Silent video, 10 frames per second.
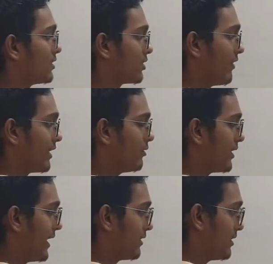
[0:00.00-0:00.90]
So when you
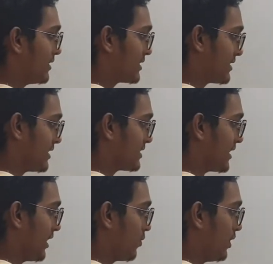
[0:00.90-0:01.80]
take the
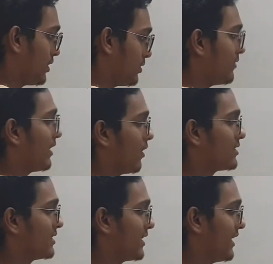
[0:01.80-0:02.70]
distance equal to the
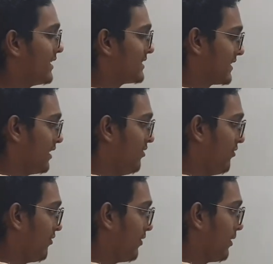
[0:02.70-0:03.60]
velocity itself,
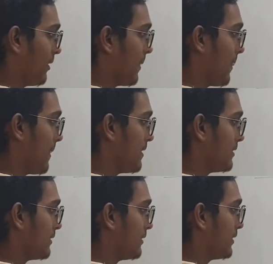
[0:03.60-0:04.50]

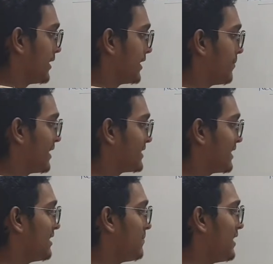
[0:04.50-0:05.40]
it
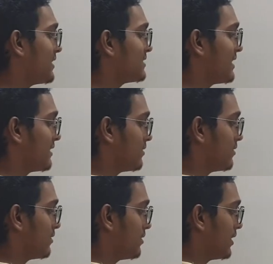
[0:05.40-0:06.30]
basically means that
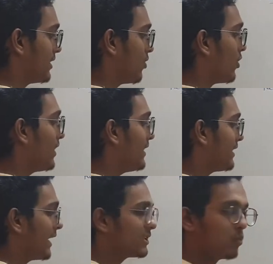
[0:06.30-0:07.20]
it only
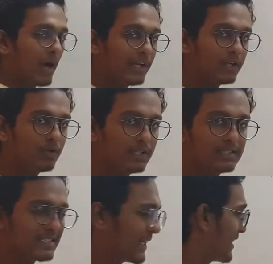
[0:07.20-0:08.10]
takes 1
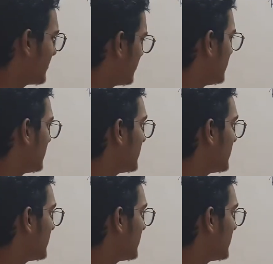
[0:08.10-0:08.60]
unit second.